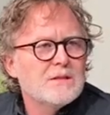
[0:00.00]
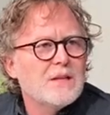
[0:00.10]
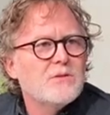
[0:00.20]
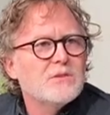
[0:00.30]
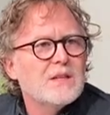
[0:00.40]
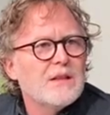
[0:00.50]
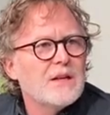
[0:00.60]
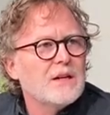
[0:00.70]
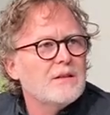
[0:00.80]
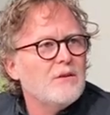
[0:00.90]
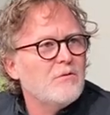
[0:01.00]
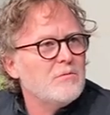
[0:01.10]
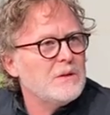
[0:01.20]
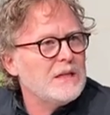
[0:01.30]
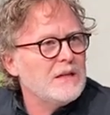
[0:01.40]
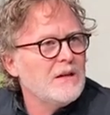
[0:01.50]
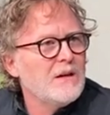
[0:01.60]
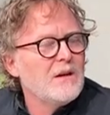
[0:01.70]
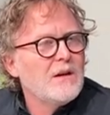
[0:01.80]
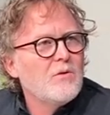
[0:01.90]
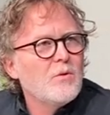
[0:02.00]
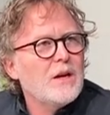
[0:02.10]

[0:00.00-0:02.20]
And I would say that I think for me, when